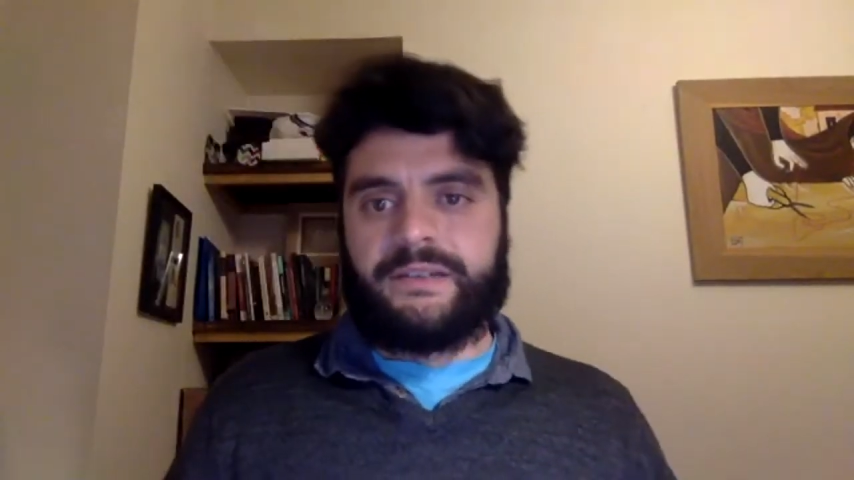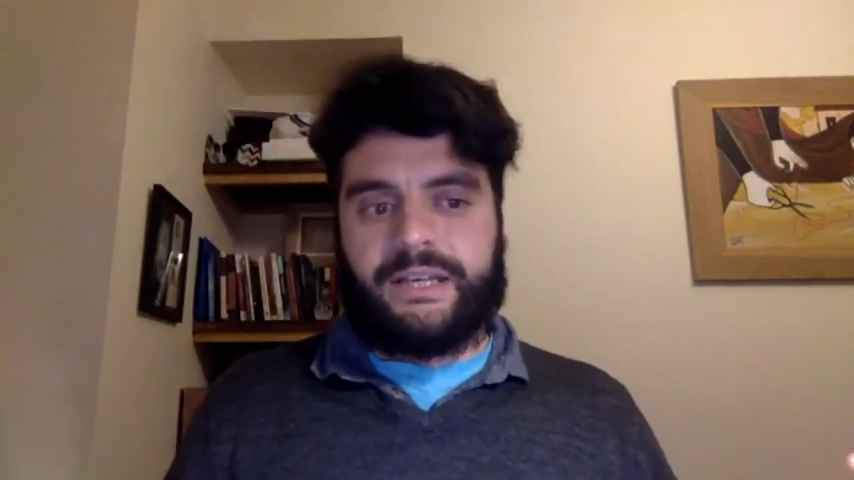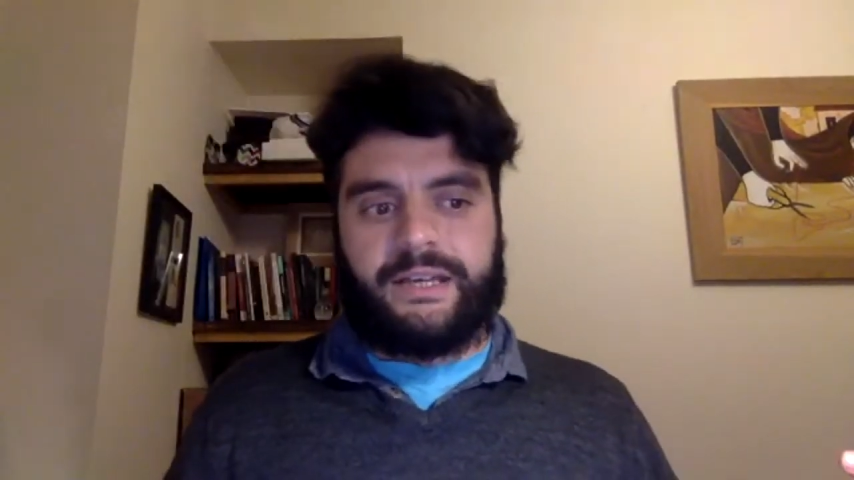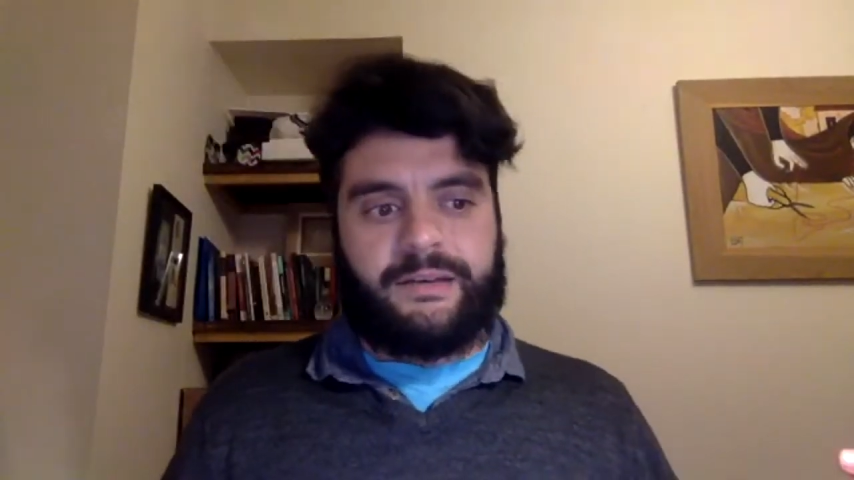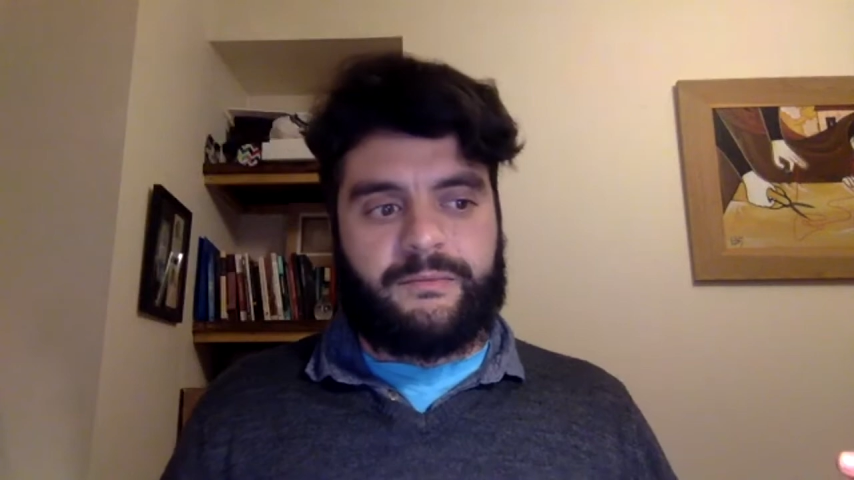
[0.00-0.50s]

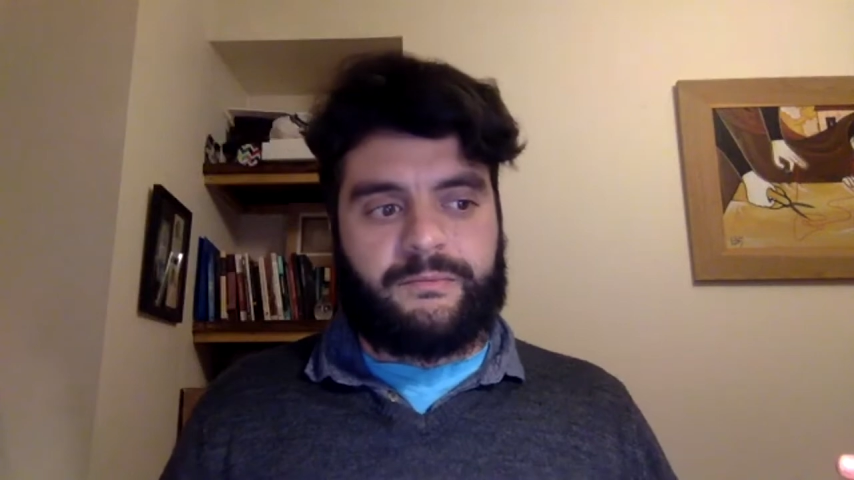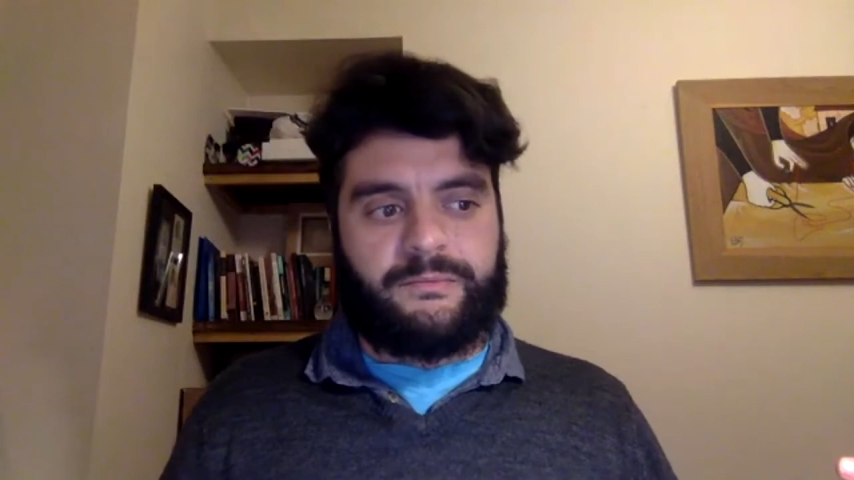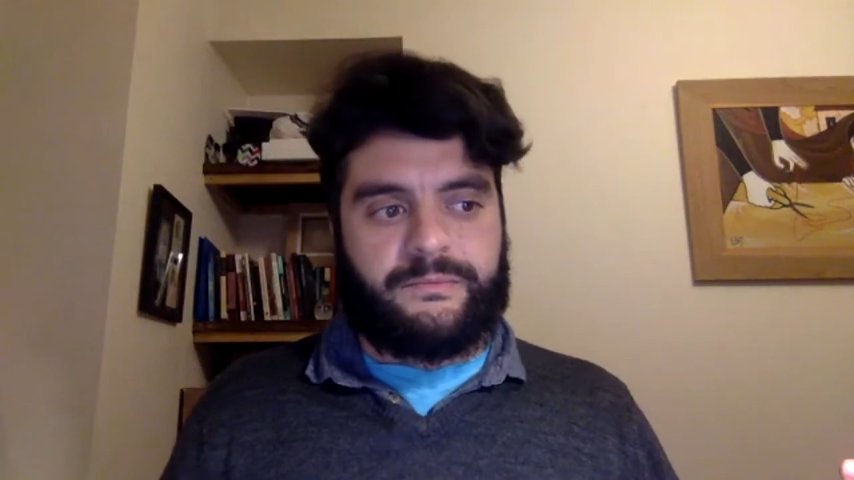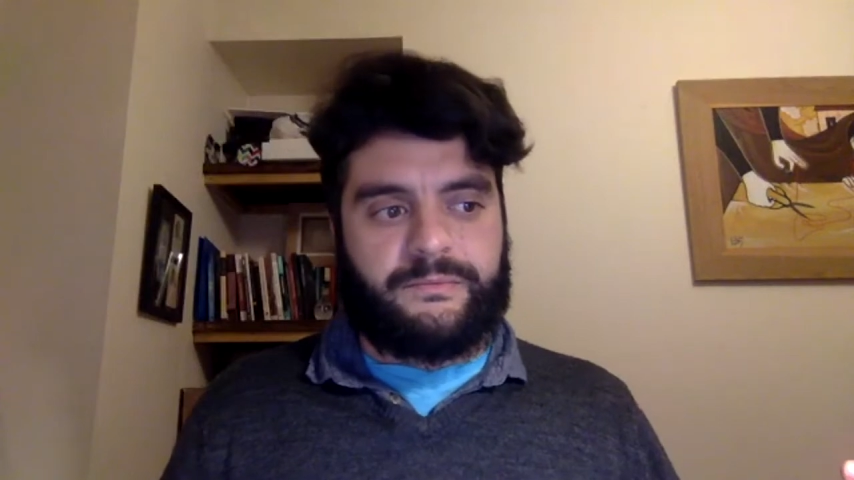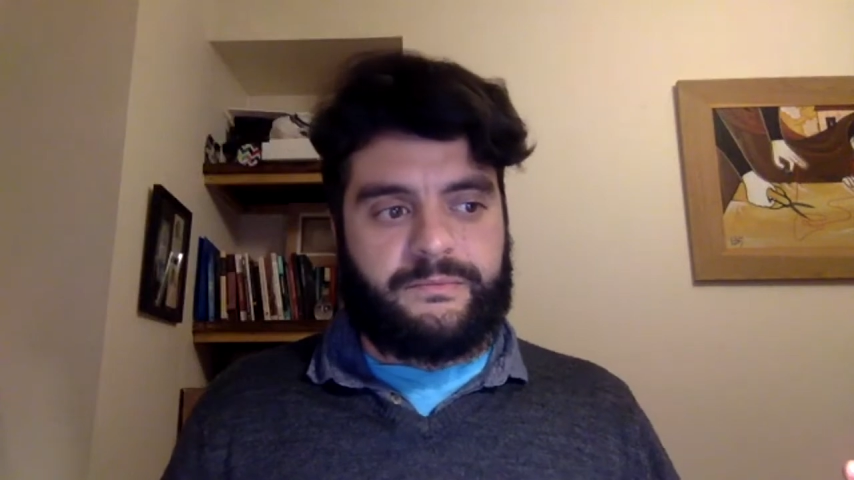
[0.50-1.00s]

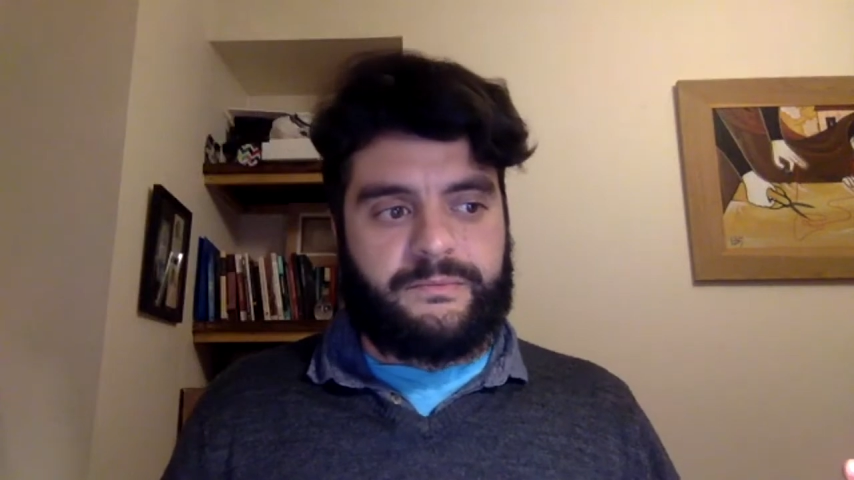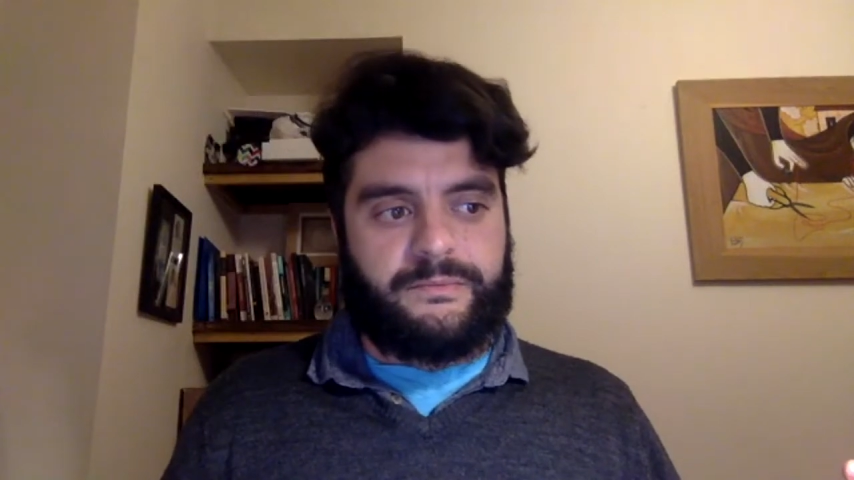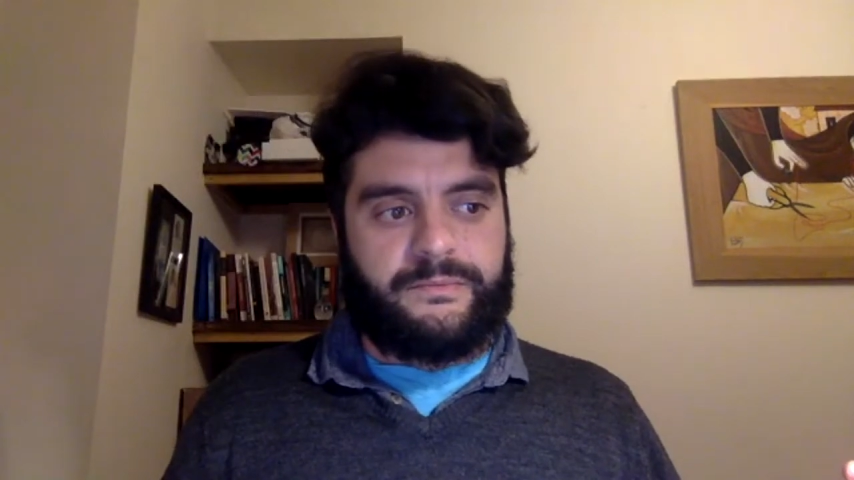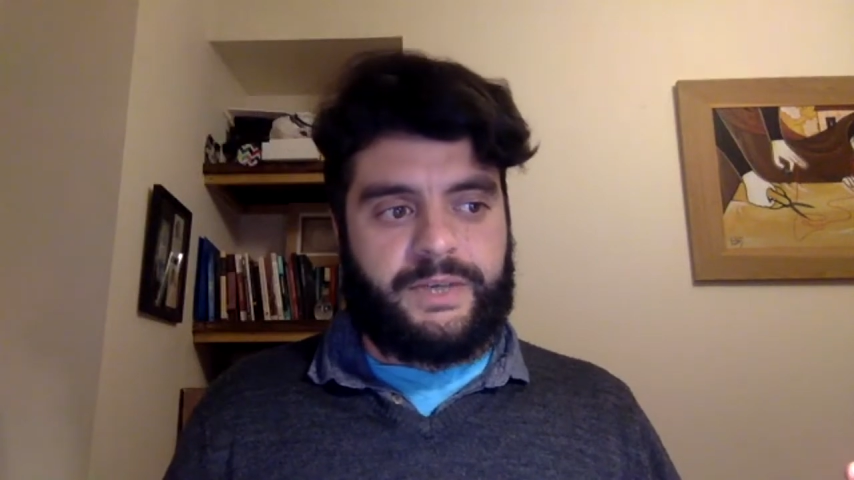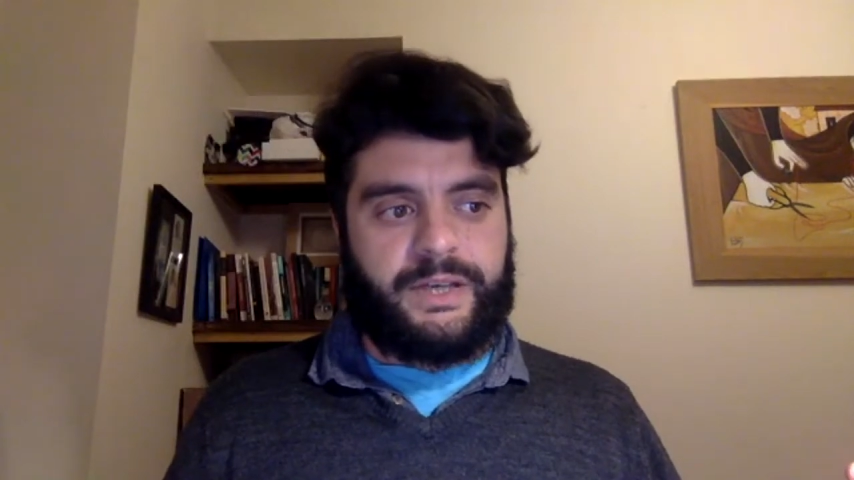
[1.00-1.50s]
um
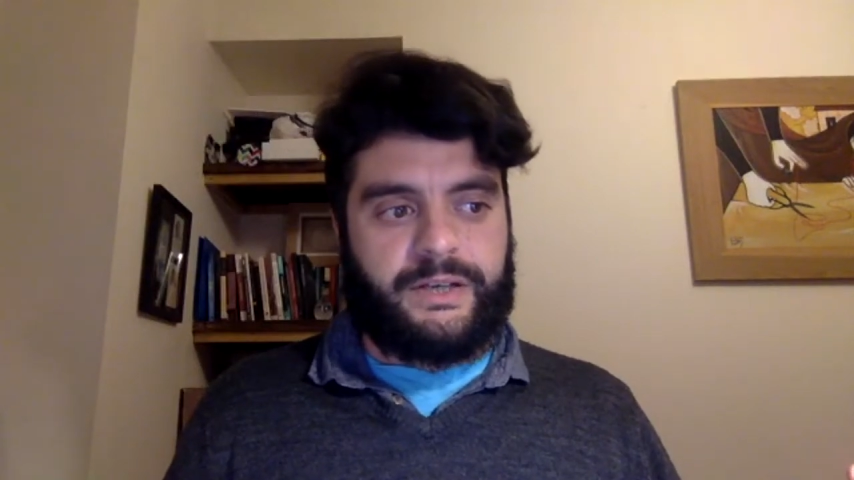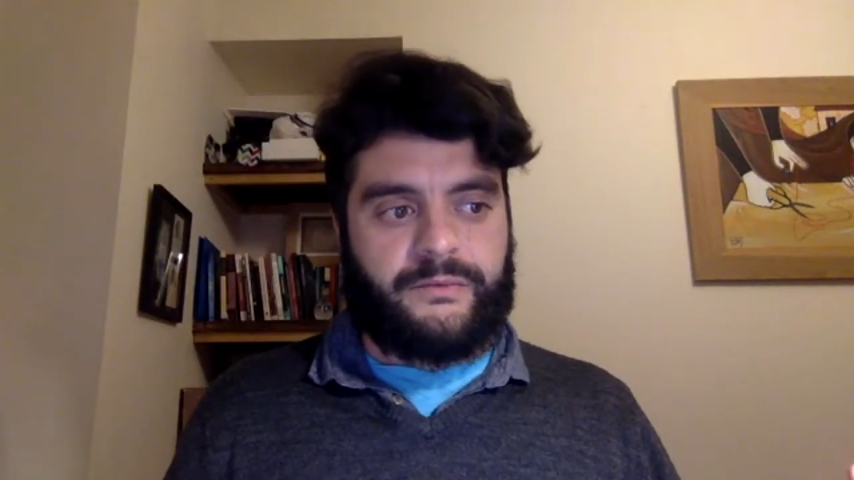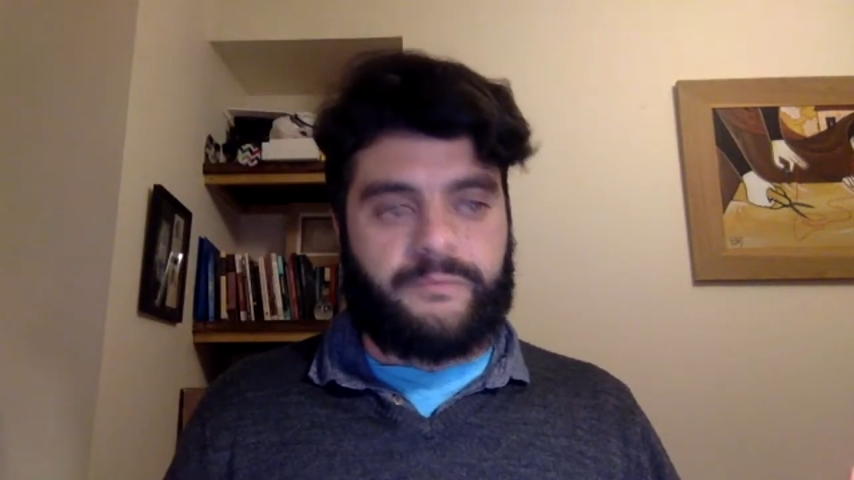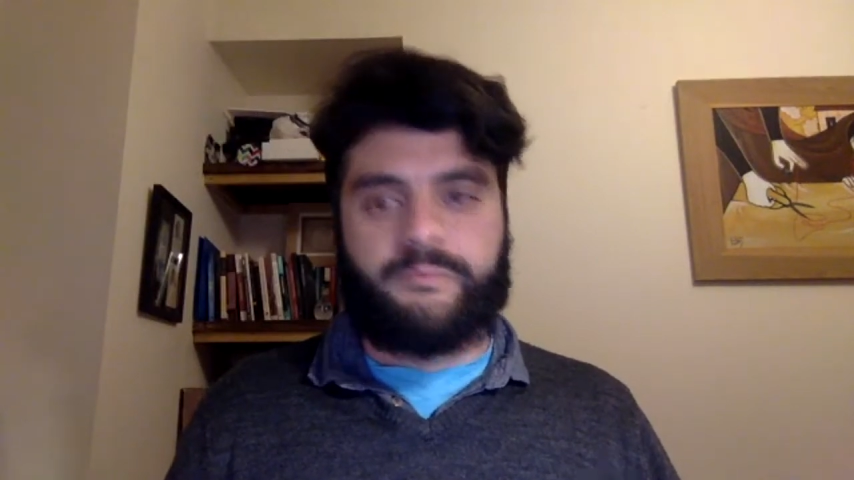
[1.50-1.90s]
kind of